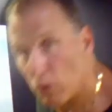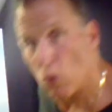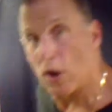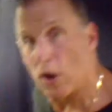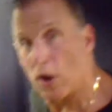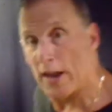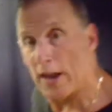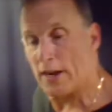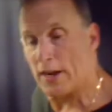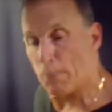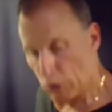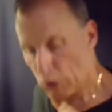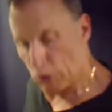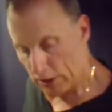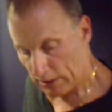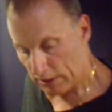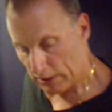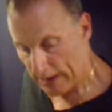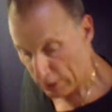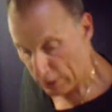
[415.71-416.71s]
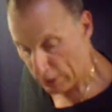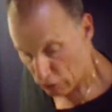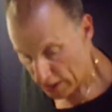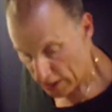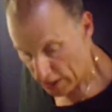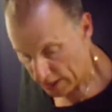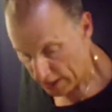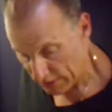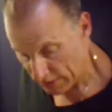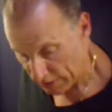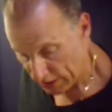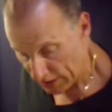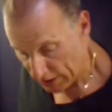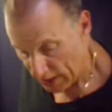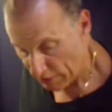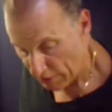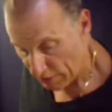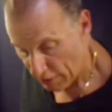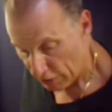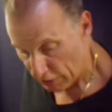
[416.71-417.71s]
will end up looking like gray in the
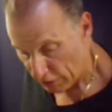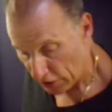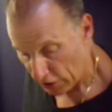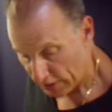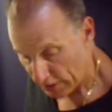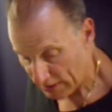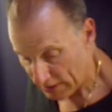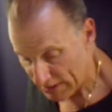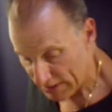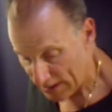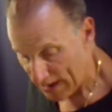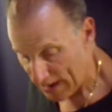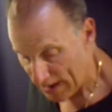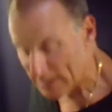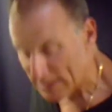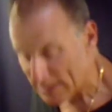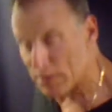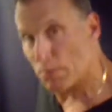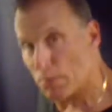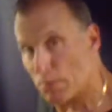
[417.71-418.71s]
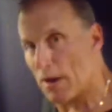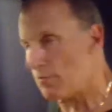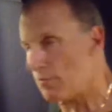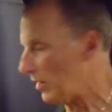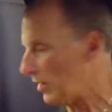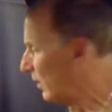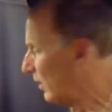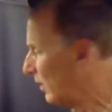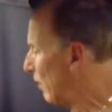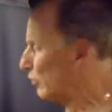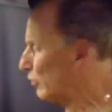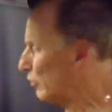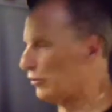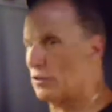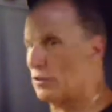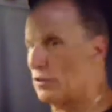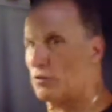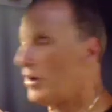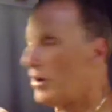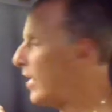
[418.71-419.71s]
sky. If you ever look at the sky, sometimes the clouds
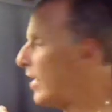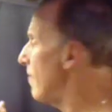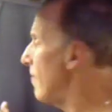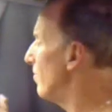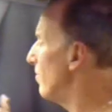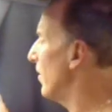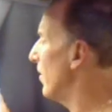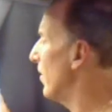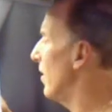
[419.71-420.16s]
look gray,